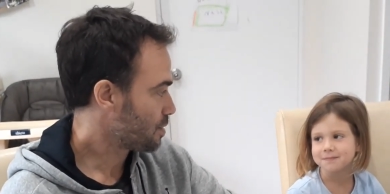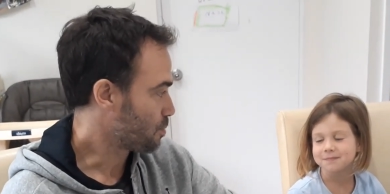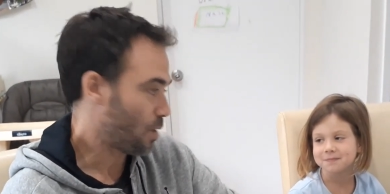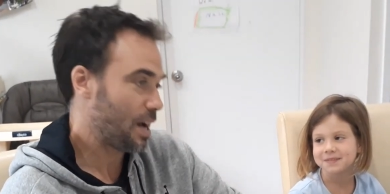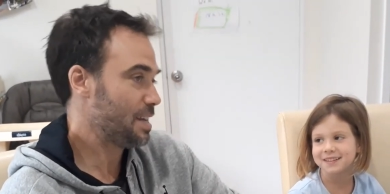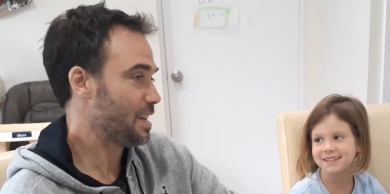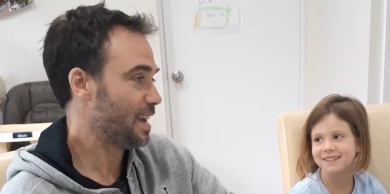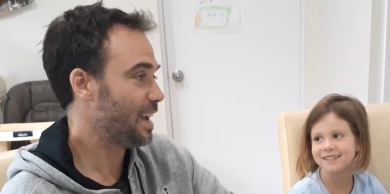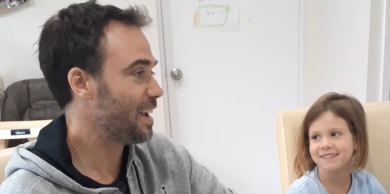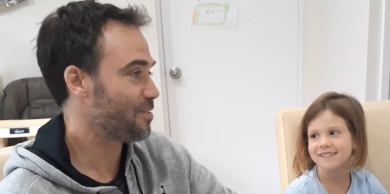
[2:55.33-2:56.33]
Speaker 1: One,
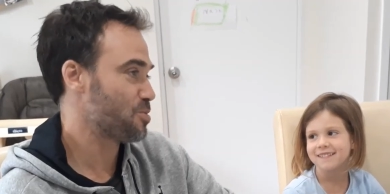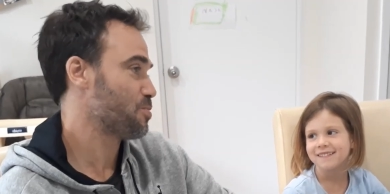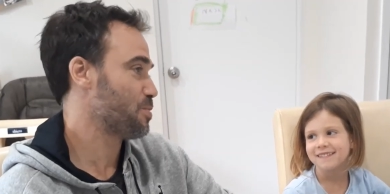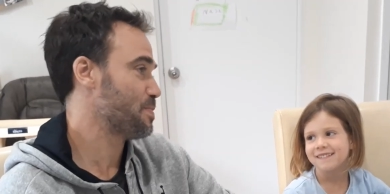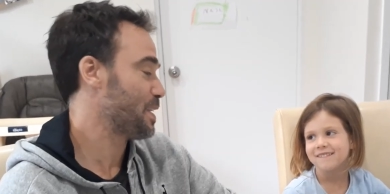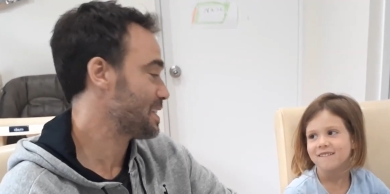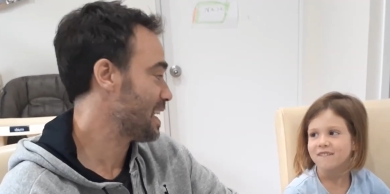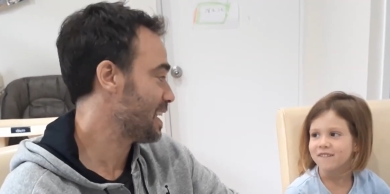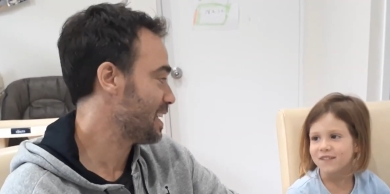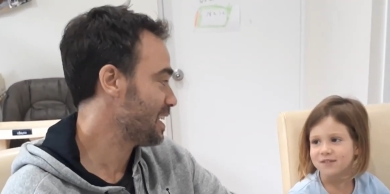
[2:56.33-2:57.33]
yeah. We were
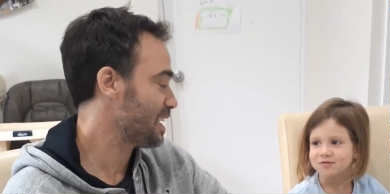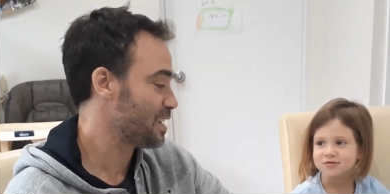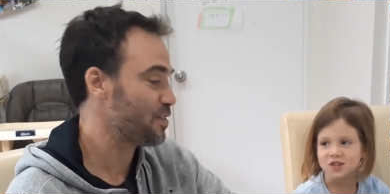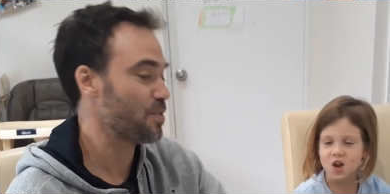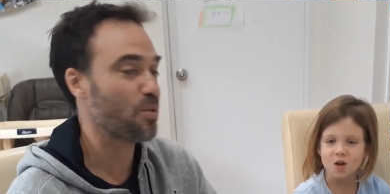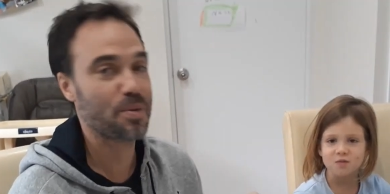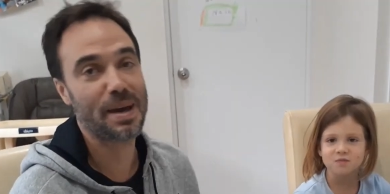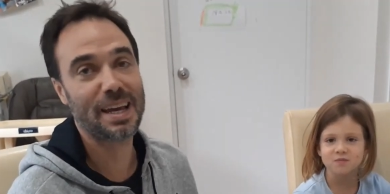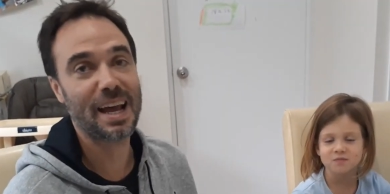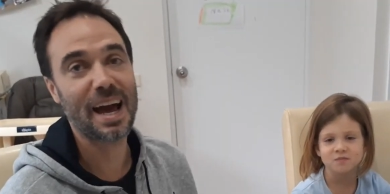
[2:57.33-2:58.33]
just adding. And if you want
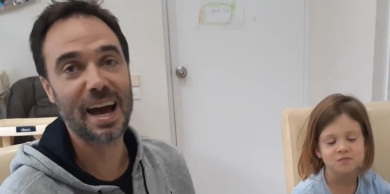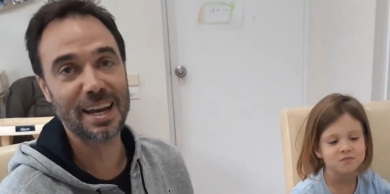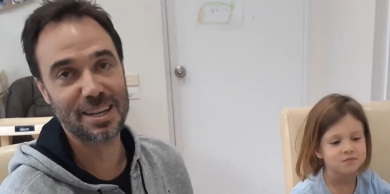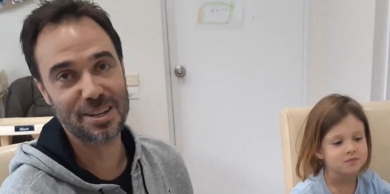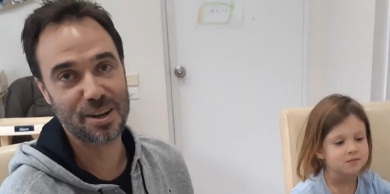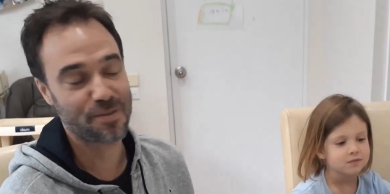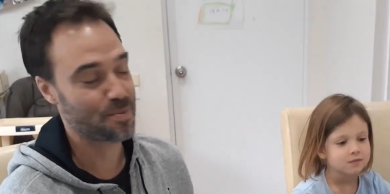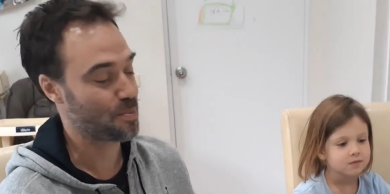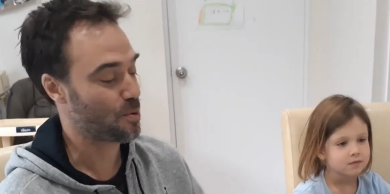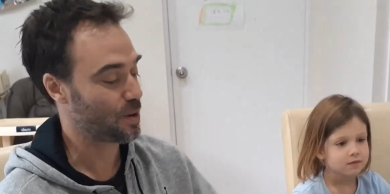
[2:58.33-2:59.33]
to make it harder, you go
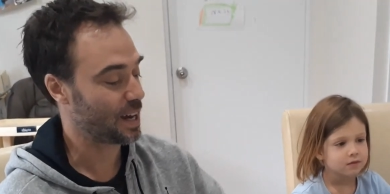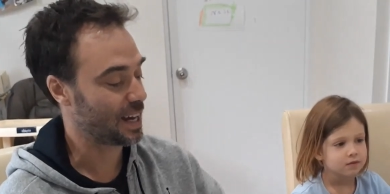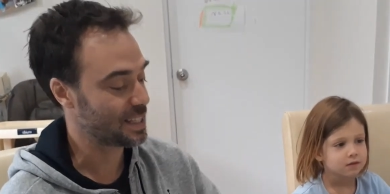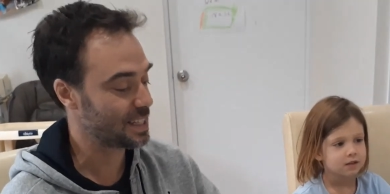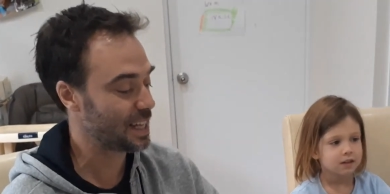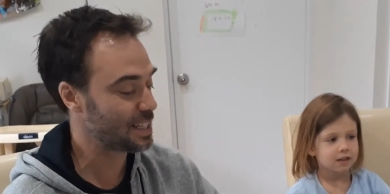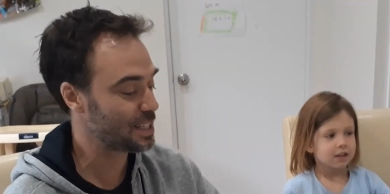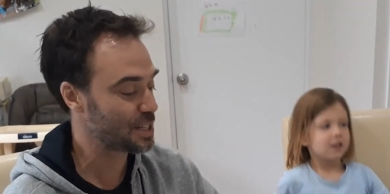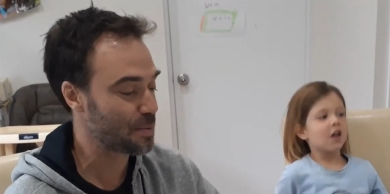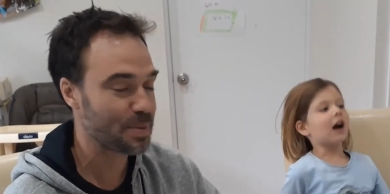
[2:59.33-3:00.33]
for more cards. So that's
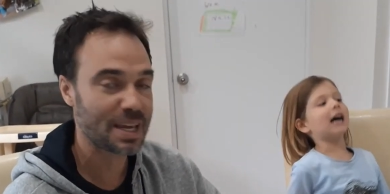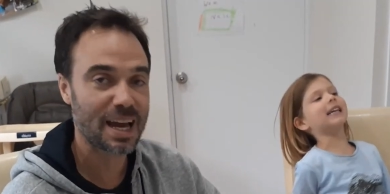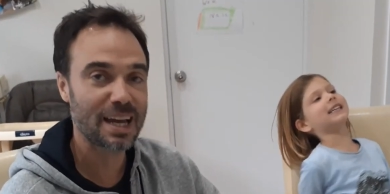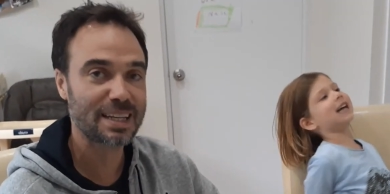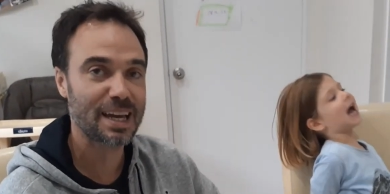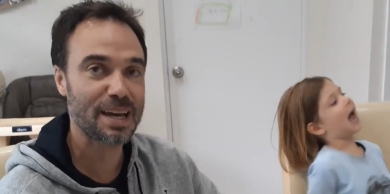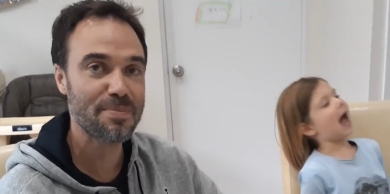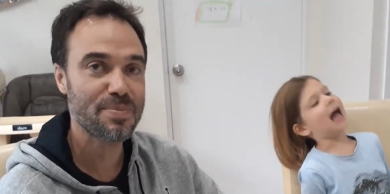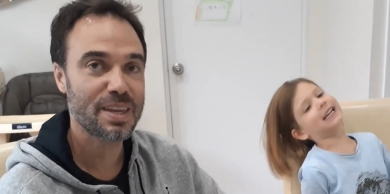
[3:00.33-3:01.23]
the jumpy Five, card game.